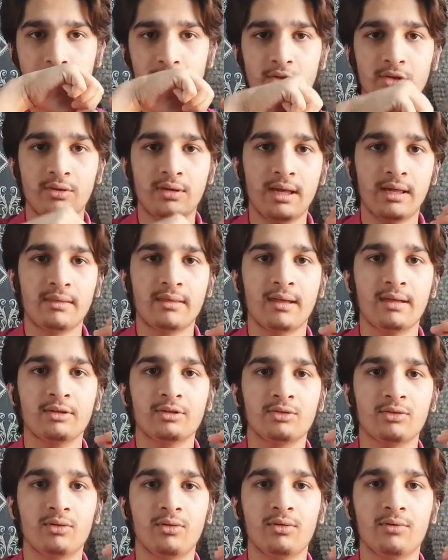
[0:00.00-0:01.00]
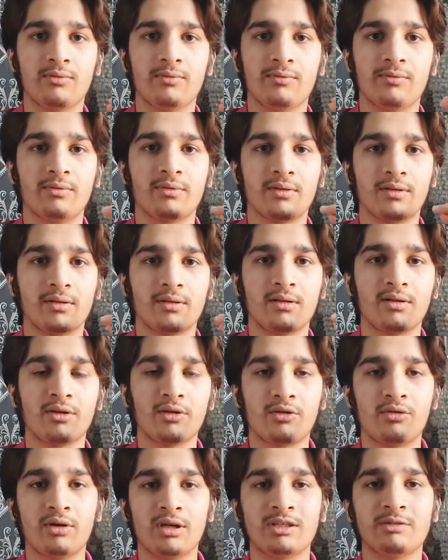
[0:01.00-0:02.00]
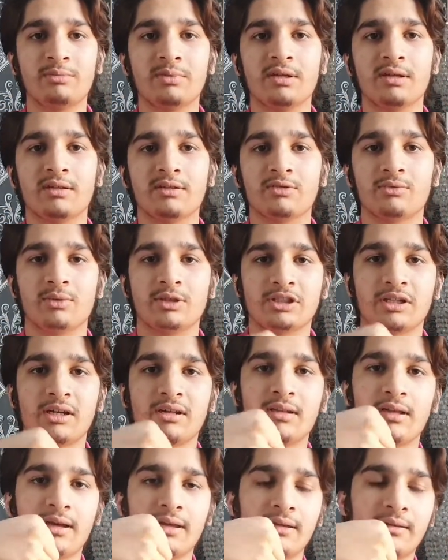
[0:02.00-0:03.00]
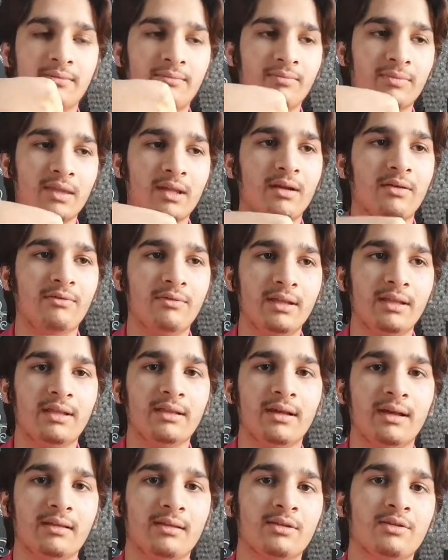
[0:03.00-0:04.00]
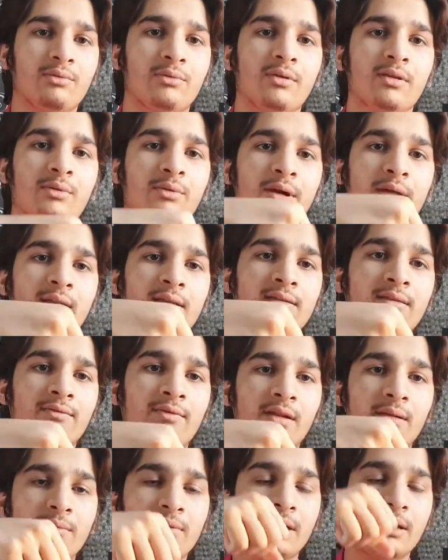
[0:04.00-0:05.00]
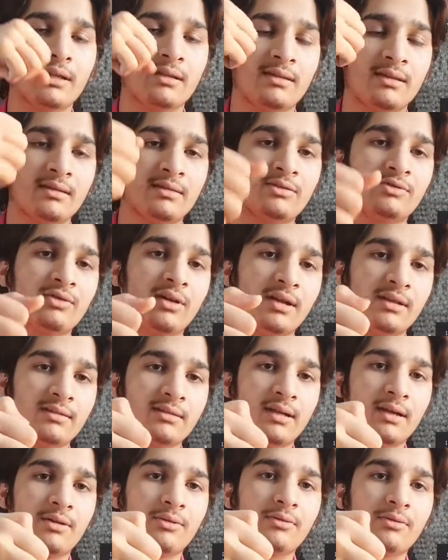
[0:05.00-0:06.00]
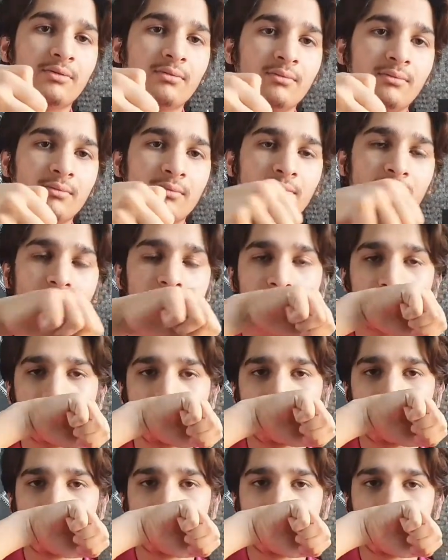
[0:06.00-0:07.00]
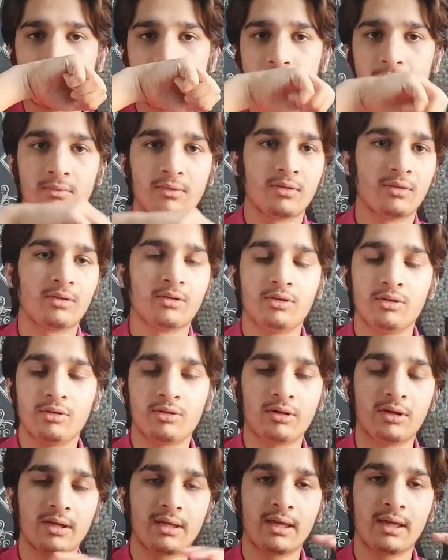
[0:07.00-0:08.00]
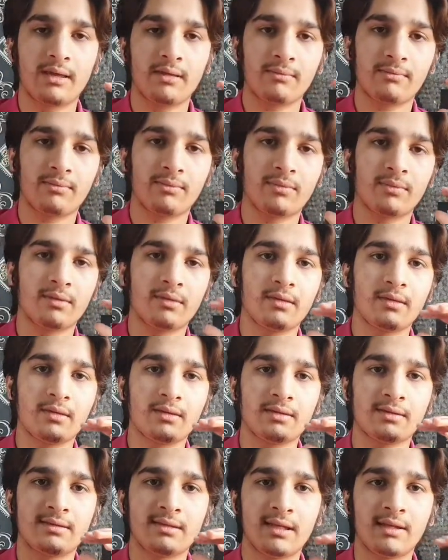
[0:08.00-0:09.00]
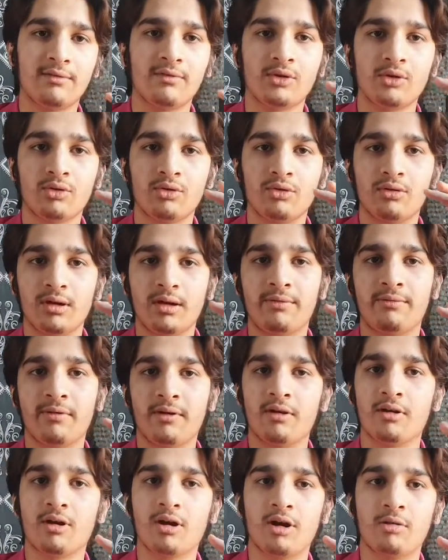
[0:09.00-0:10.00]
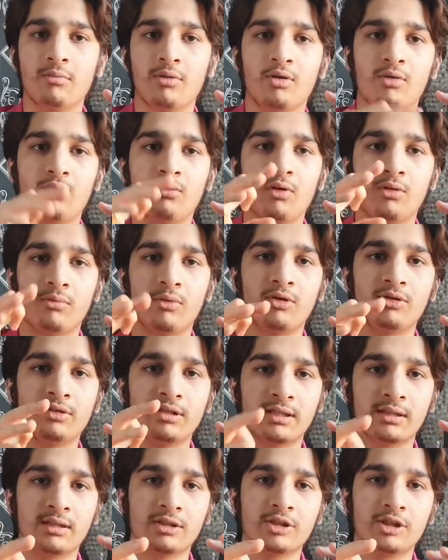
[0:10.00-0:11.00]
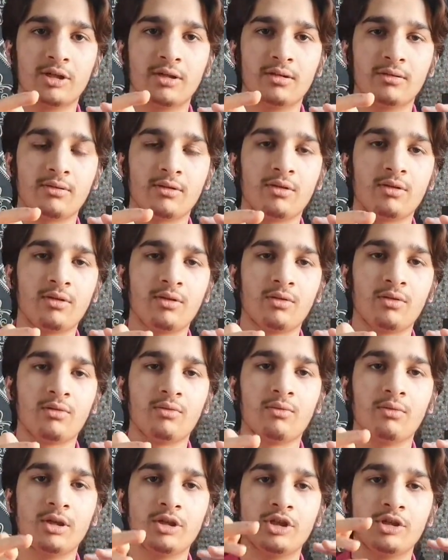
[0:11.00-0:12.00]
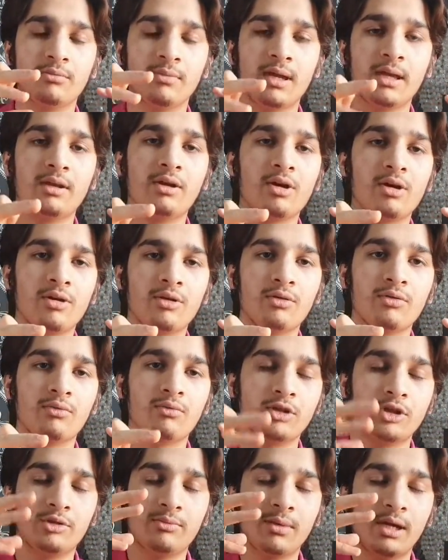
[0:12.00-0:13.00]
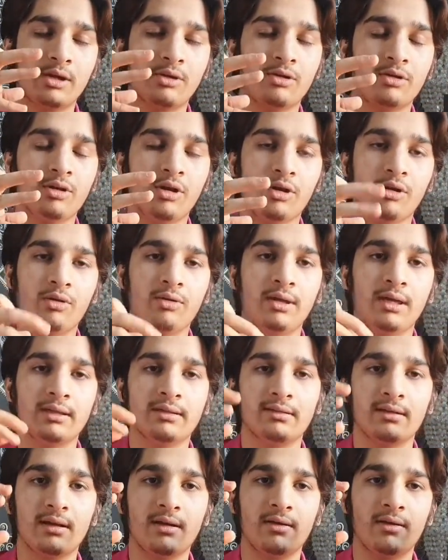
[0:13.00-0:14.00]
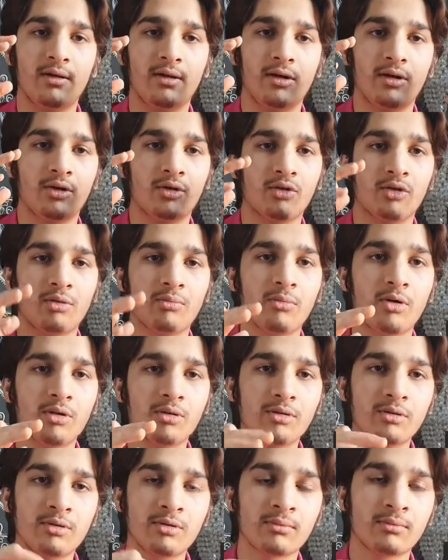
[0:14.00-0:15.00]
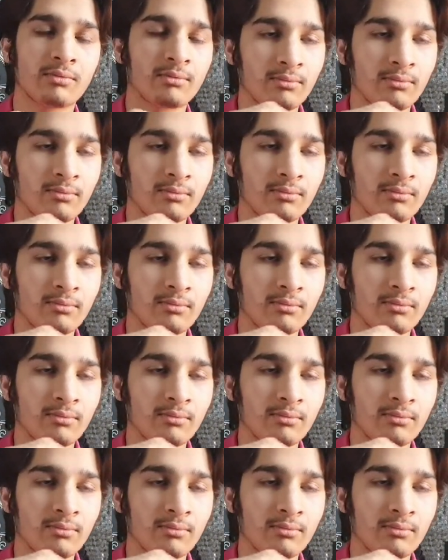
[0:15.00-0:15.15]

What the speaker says: you get that sort of crispness, which I like. I really like this, the way this develops. And as this dries down, you're going to get Salvatore Ferragamo Uomo signature, which you may know, which you may not know, is a gourmand